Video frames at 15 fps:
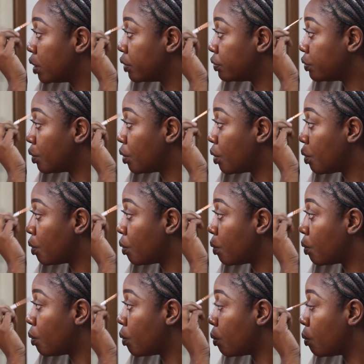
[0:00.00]
So
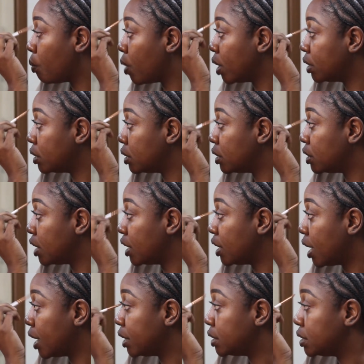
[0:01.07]
what
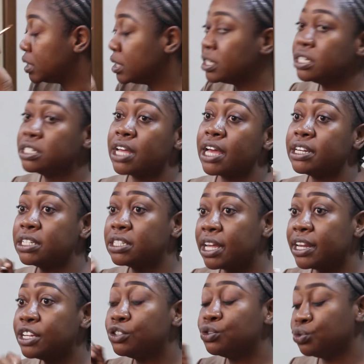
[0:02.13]
then I did is I
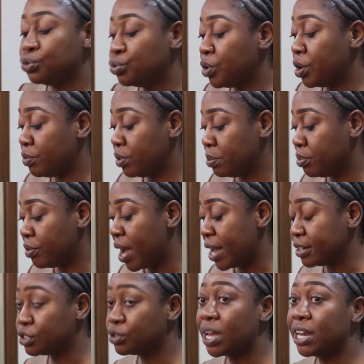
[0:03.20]
decided to do a
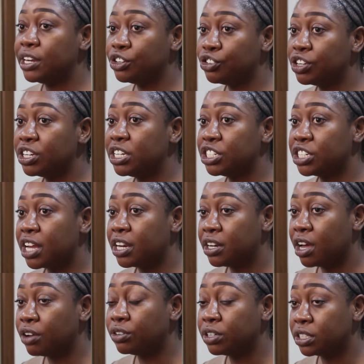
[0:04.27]
rebrand. So I literally shut
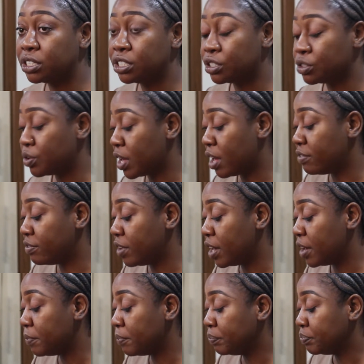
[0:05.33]
down the Sizzle Cafe